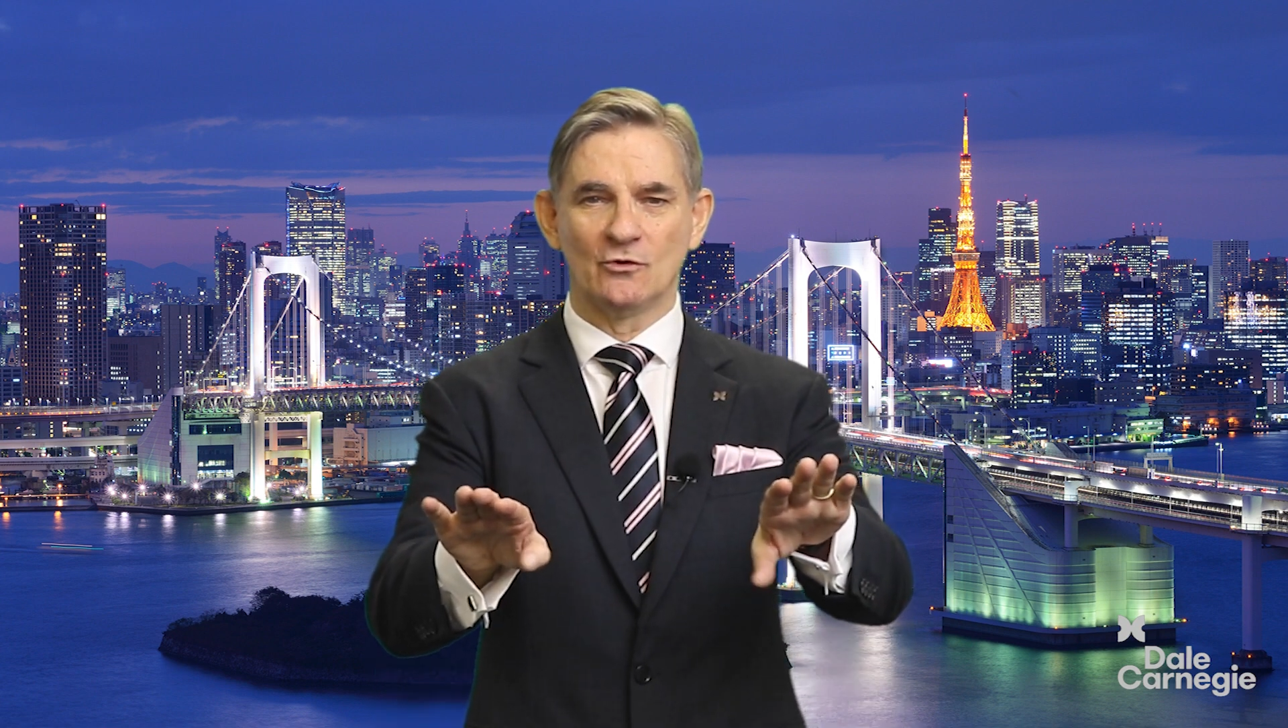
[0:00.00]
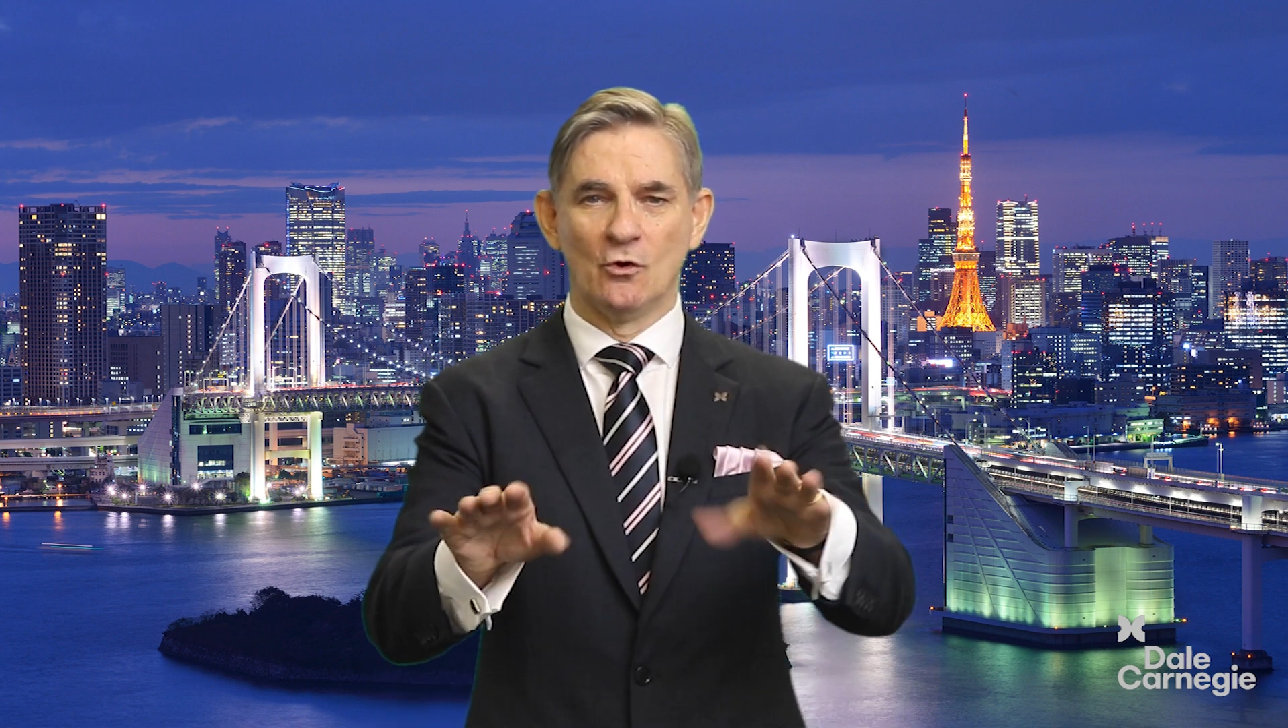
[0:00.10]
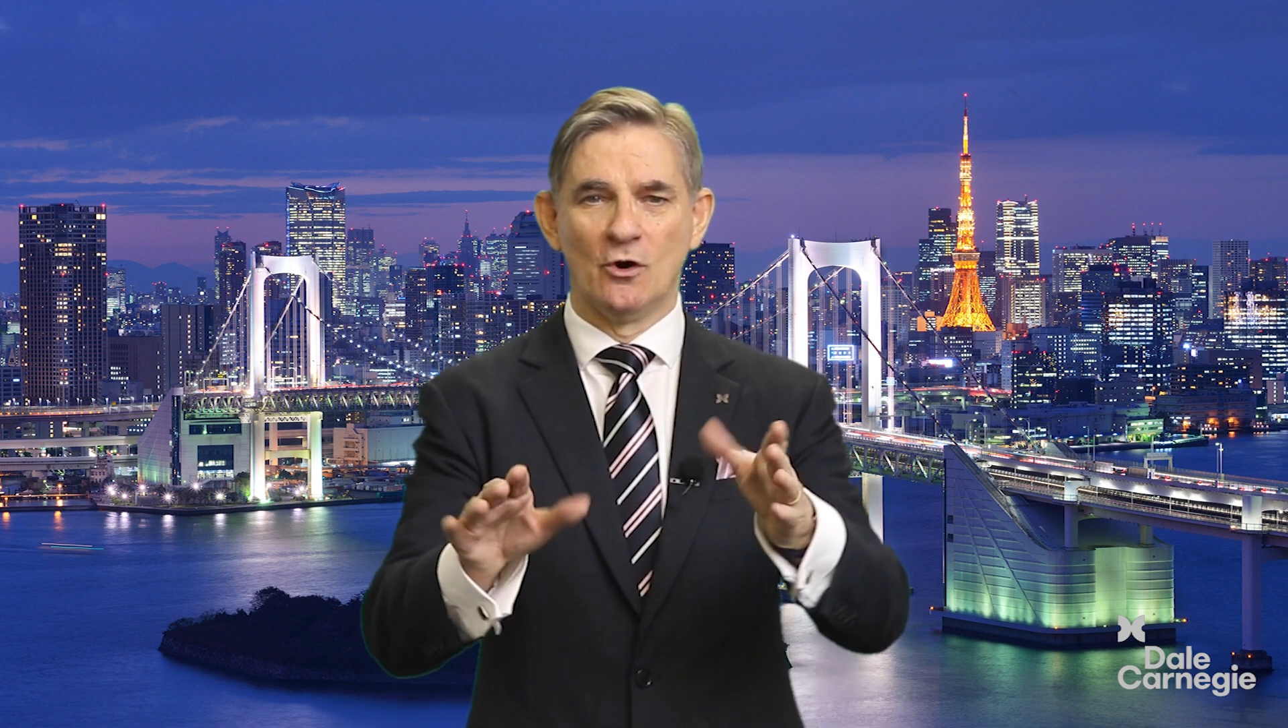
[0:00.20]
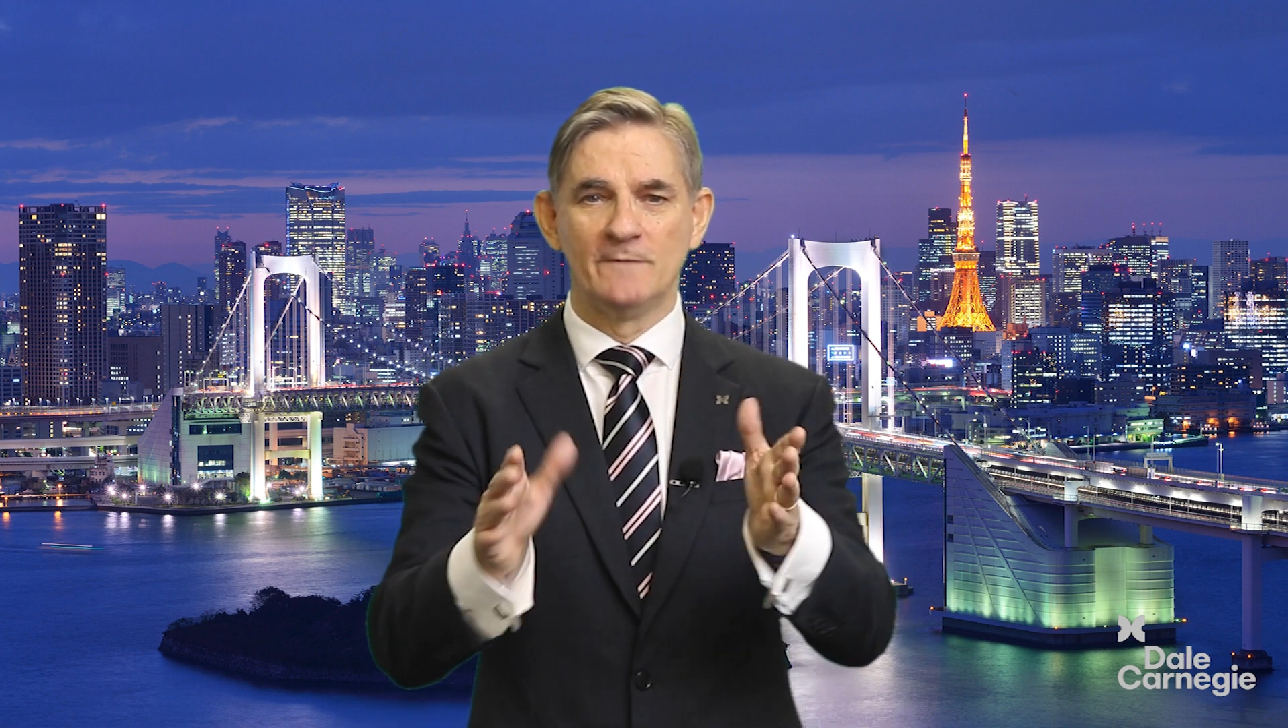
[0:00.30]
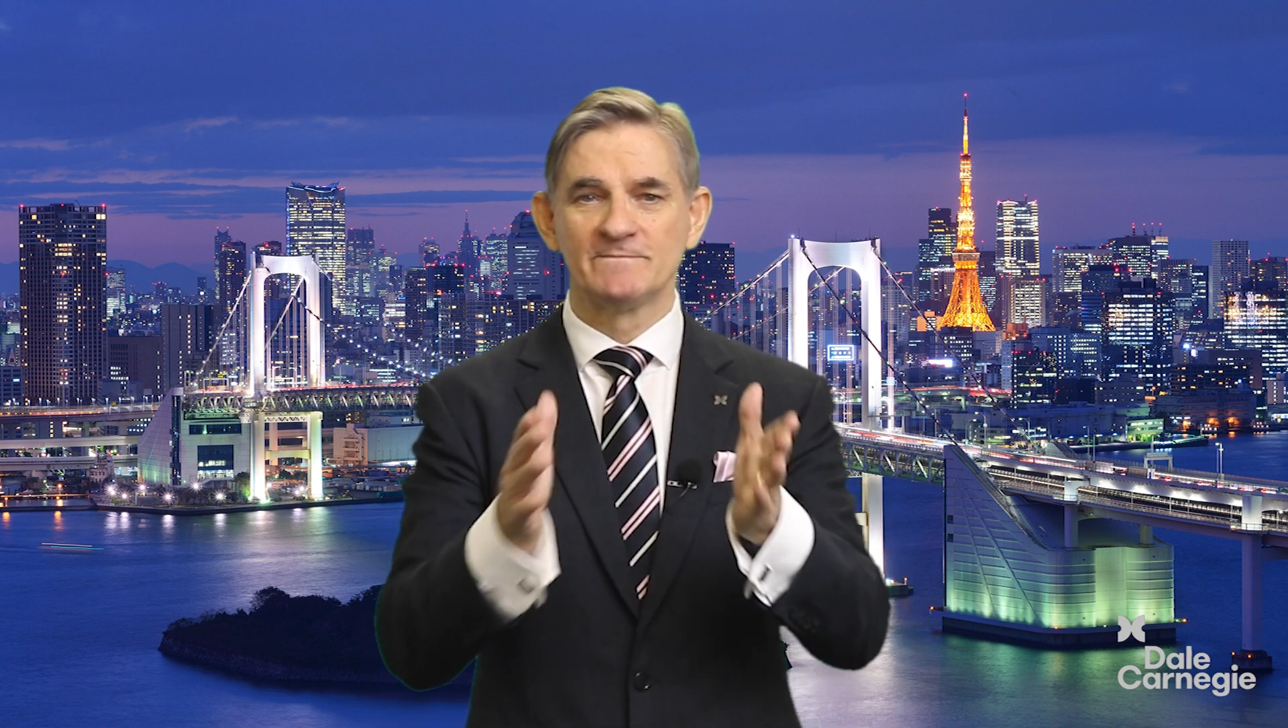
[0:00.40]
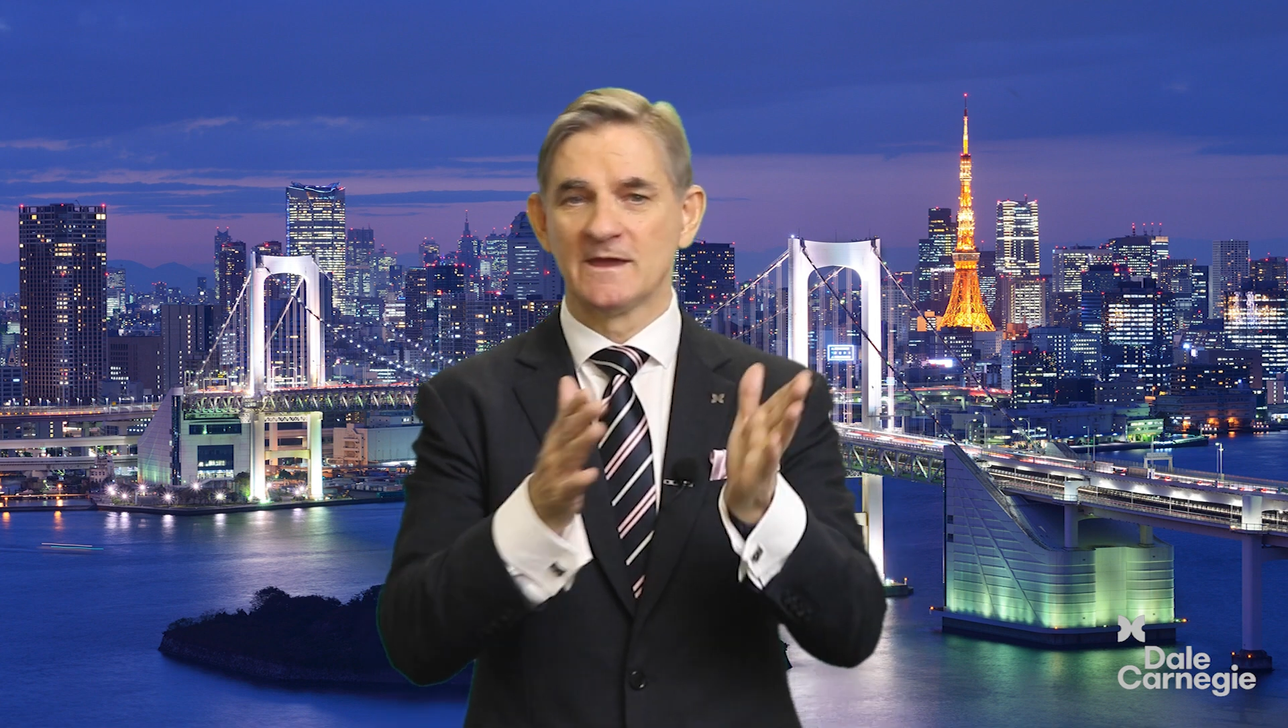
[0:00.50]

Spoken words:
or